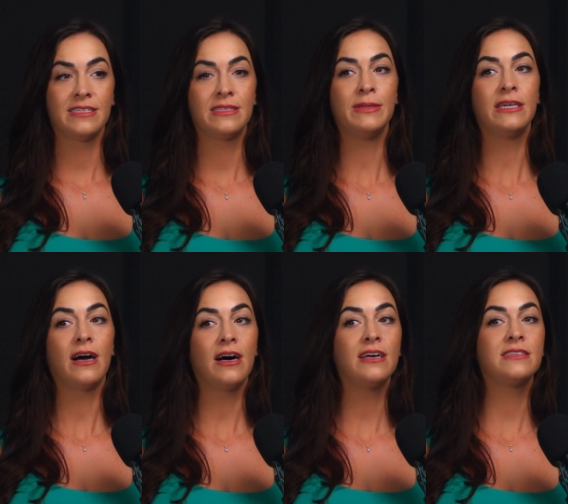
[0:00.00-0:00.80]
it's
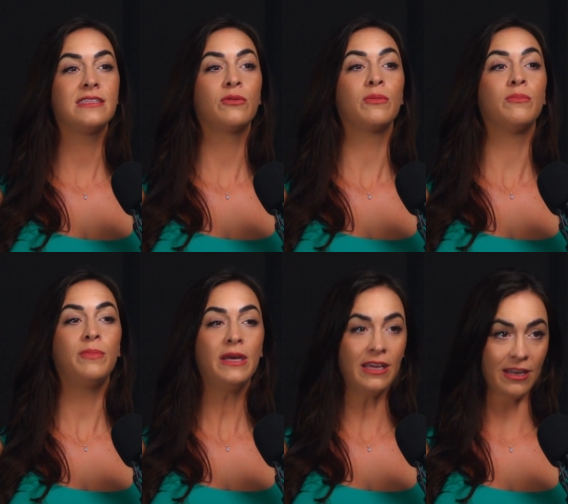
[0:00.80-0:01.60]
because they were
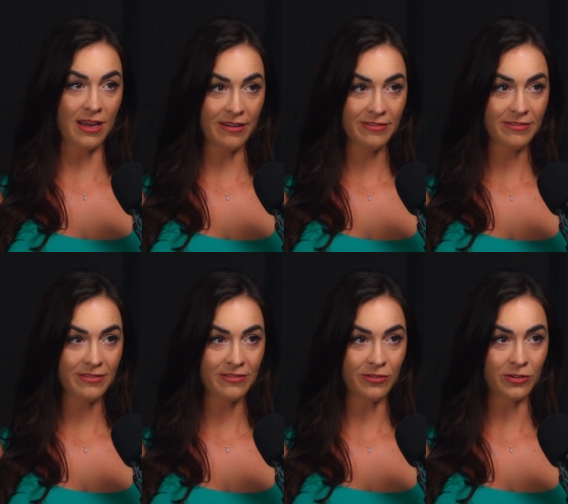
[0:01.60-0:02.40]
big enough
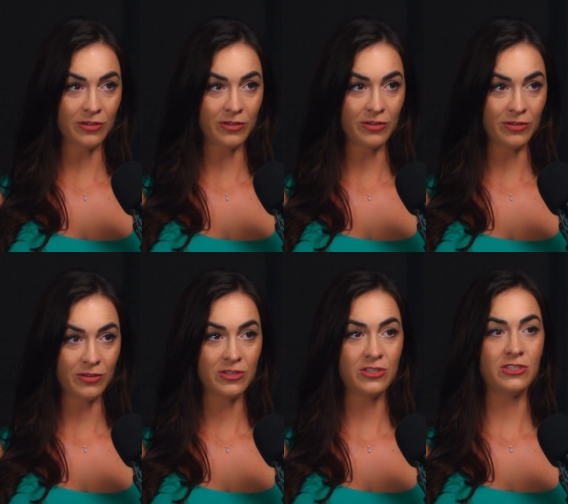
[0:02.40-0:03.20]
to add
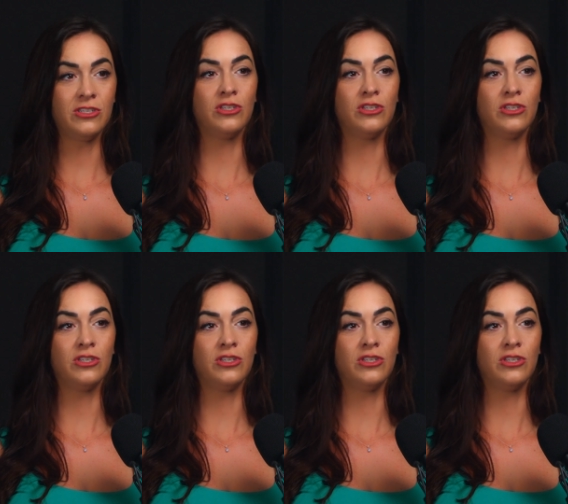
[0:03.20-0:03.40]
one, right?